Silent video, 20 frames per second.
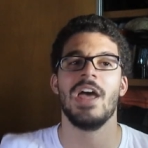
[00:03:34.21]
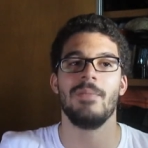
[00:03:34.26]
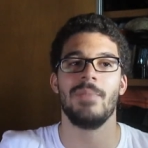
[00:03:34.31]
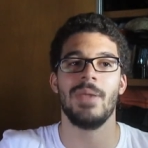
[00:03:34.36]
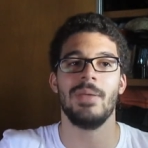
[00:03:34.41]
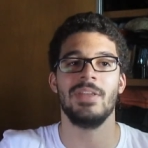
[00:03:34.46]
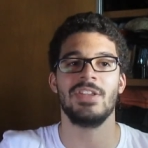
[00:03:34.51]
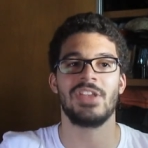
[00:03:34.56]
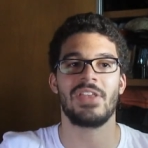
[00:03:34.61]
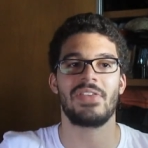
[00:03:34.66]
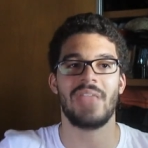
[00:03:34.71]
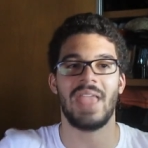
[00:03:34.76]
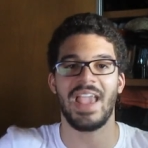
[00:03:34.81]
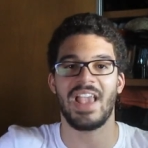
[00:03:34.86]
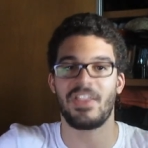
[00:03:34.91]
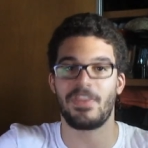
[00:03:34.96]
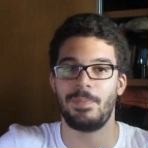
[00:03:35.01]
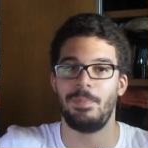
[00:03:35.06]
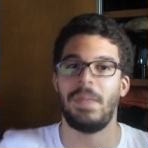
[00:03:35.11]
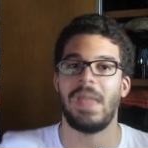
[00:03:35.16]
maybe just
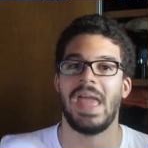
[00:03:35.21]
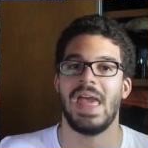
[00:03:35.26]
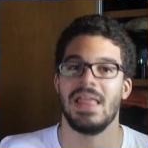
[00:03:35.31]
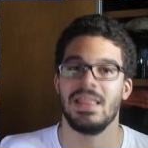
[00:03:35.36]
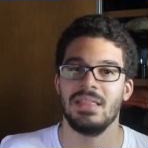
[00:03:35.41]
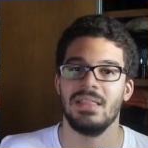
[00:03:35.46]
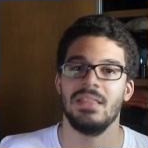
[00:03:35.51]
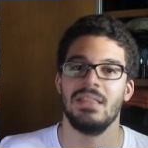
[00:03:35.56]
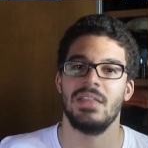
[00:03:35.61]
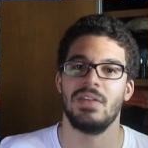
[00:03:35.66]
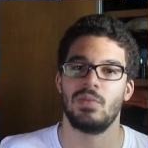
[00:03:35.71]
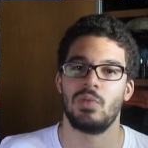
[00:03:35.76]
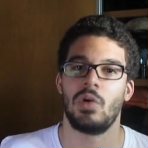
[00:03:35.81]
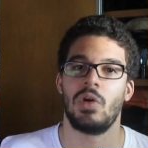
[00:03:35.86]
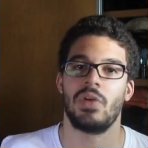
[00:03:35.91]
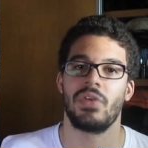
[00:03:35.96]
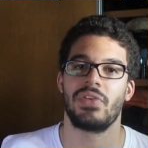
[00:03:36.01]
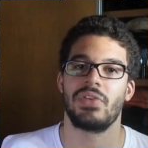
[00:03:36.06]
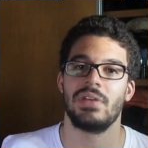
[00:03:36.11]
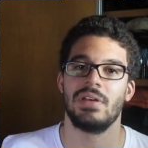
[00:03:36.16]
expand the
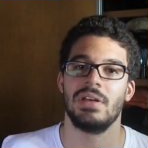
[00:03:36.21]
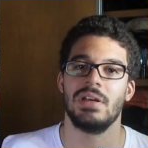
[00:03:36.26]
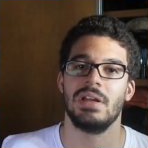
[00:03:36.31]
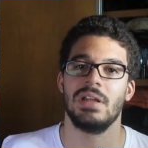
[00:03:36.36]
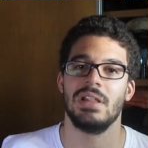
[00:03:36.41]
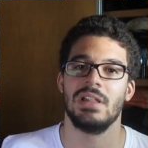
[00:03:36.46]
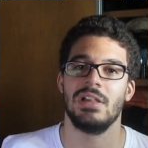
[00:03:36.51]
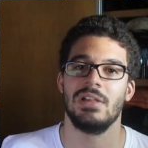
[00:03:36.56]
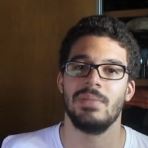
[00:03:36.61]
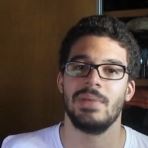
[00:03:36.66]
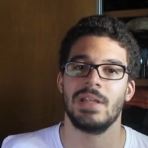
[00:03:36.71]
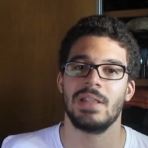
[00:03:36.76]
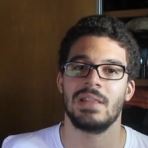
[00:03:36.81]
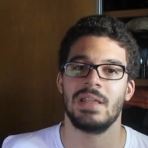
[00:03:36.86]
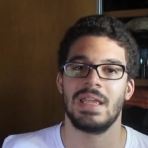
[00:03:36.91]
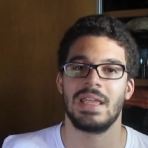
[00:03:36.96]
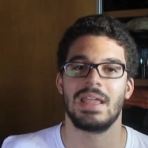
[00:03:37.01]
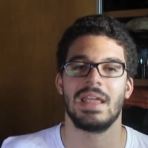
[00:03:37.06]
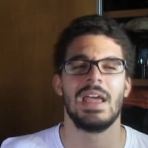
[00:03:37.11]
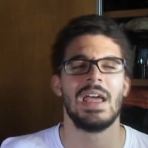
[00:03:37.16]
roster a little bit,
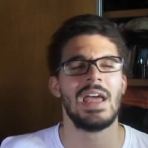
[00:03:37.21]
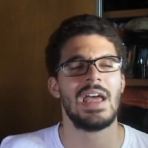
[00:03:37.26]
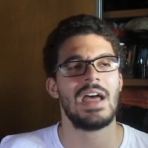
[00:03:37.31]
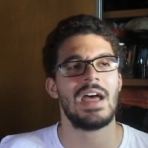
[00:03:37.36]
like,